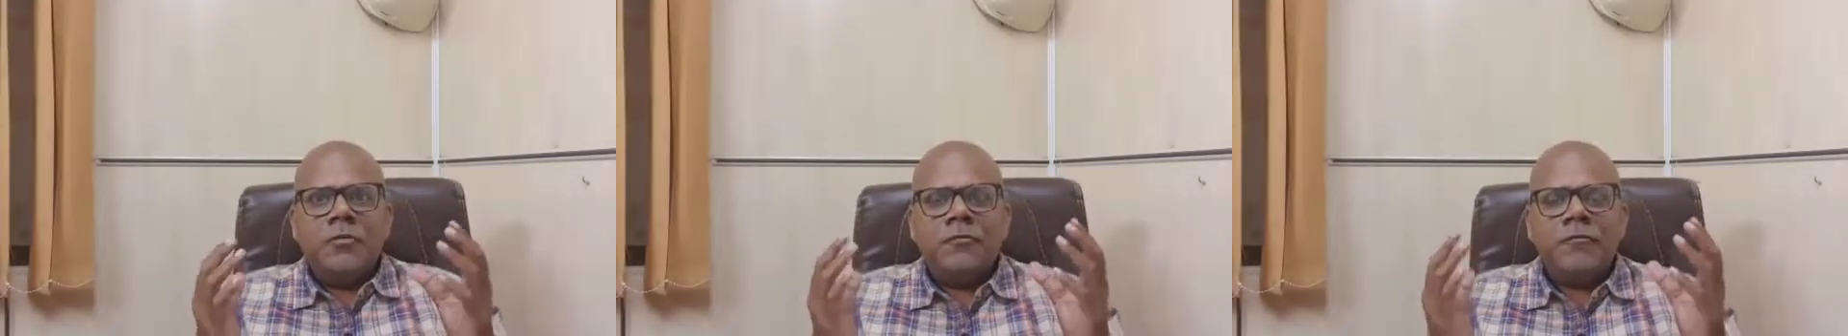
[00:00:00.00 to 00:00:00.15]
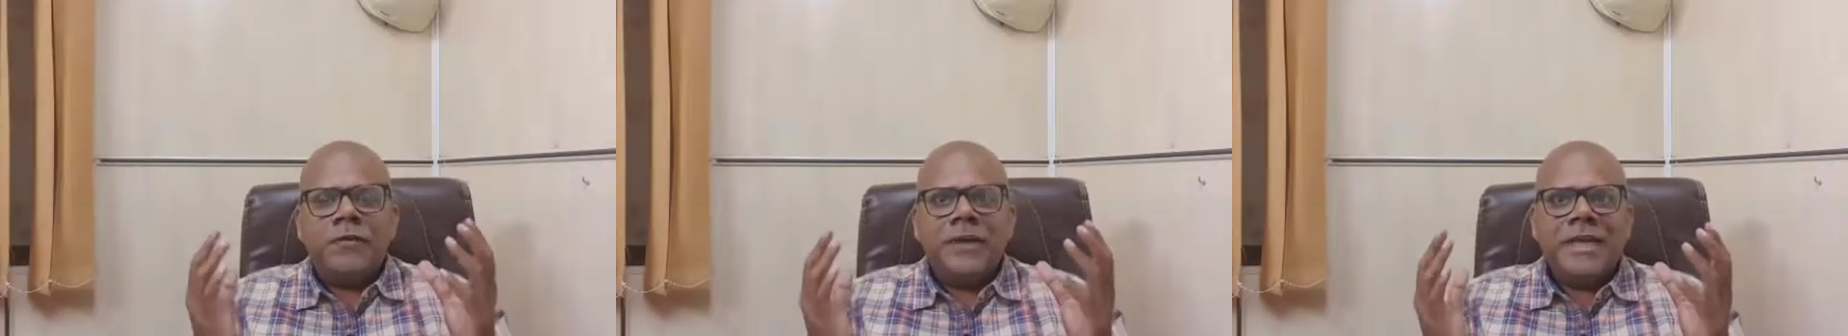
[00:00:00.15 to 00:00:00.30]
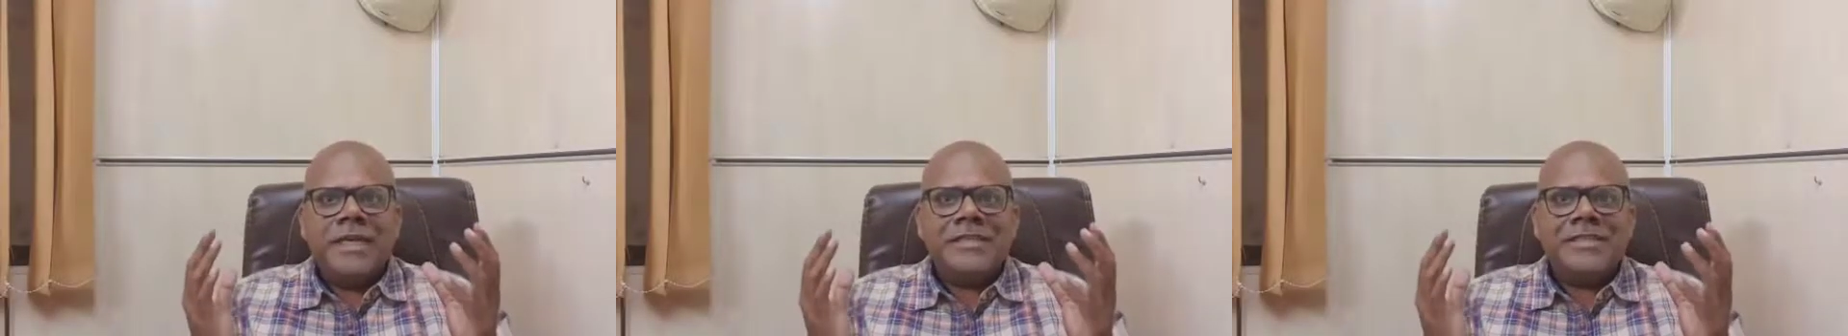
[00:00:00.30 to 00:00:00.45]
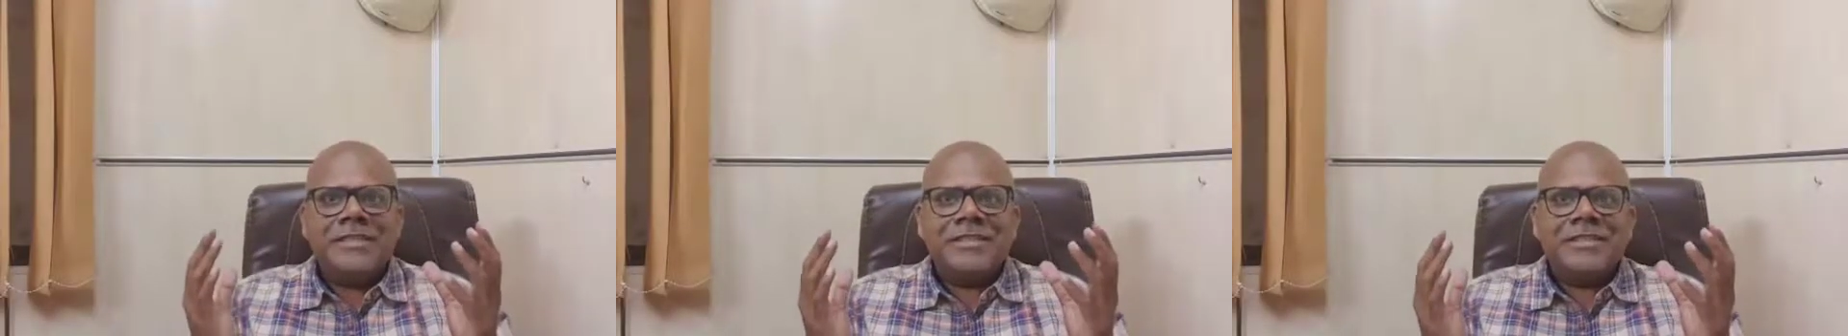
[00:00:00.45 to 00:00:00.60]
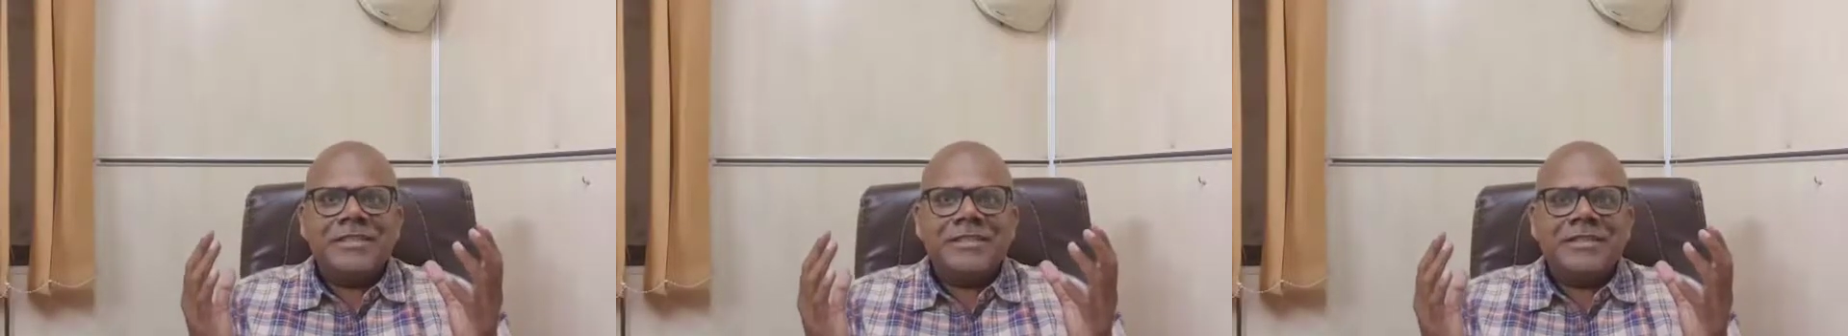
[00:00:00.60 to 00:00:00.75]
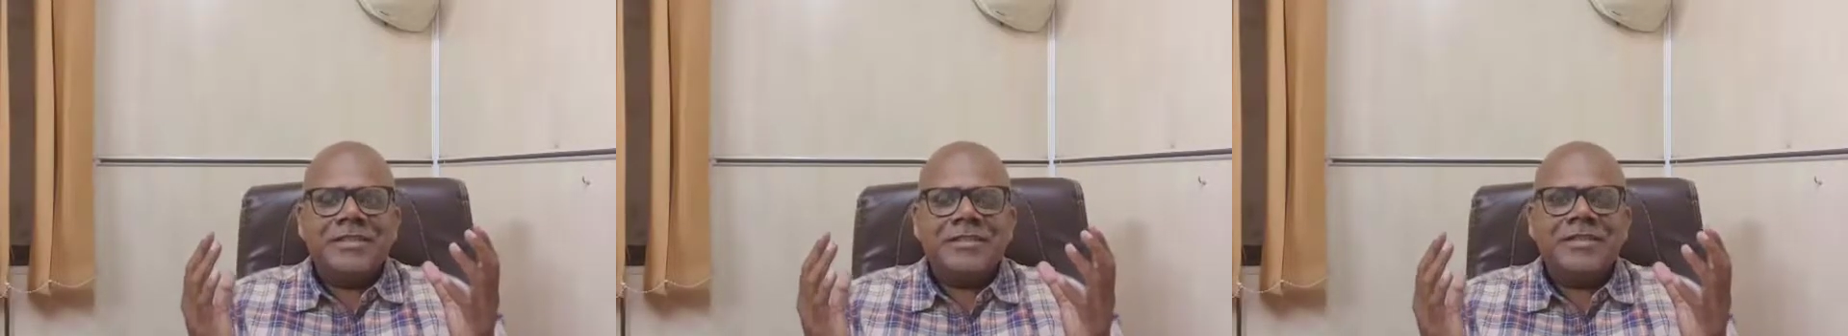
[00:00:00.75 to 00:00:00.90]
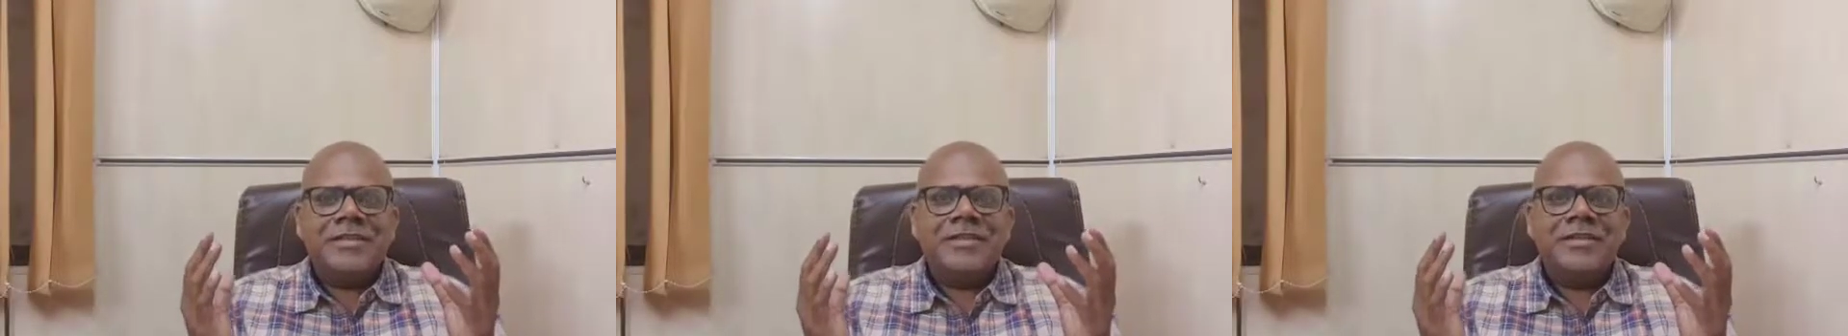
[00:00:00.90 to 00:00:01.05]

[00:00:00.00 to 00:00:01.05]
Friends,